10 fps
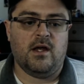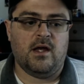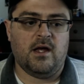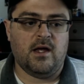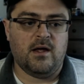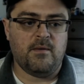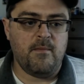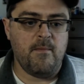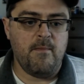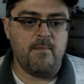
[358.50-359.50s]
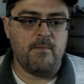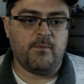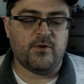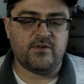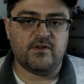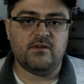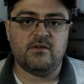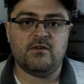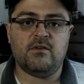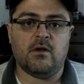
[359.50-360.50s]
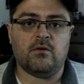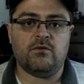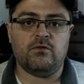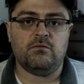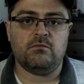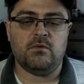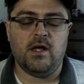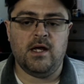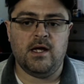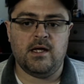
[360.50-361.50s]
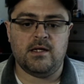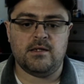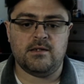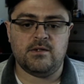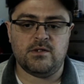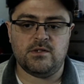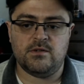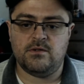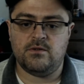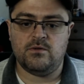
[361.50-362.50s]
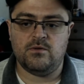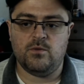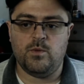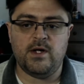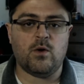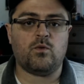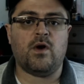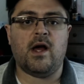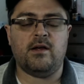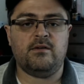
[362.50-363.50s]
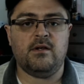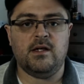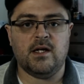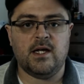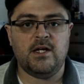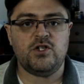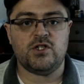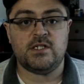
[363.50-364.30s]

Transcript: presents itself, and we don't rise to the occasion